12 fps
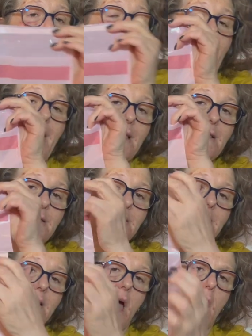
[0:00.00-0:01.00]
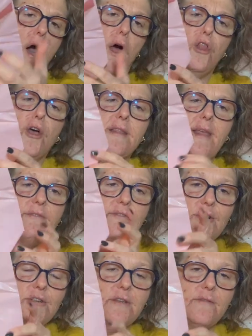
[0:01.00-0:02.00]
bags. Look at that,
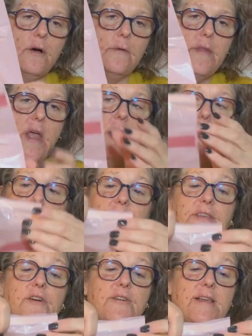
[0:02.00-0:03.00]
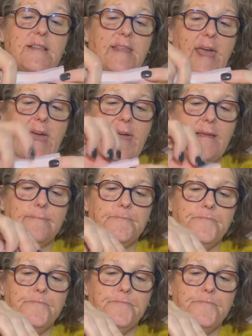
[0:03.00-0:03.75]
first of all. But there is a